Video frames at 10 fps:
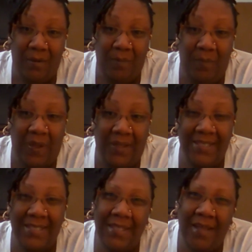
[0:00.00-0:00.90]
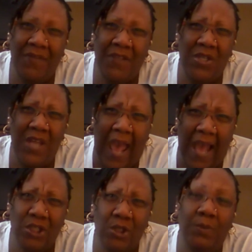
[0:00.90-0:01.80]
but the stuff that
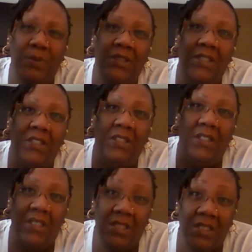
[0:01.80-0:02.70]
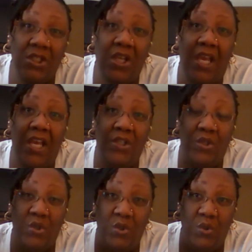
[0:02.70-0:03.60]
actually gets a
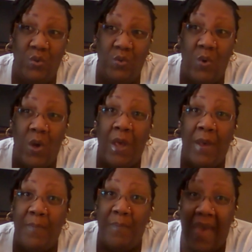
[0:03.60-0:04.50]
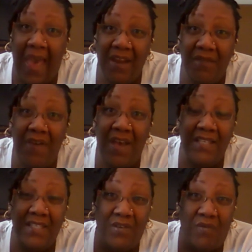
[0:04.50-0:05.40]
chance to
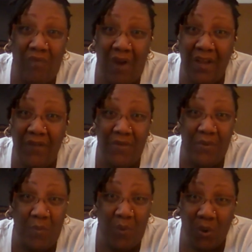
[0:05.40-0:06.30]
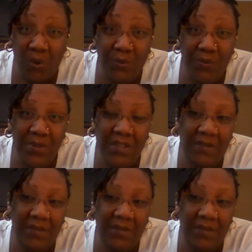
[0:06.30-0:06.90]
manifest ready for the world,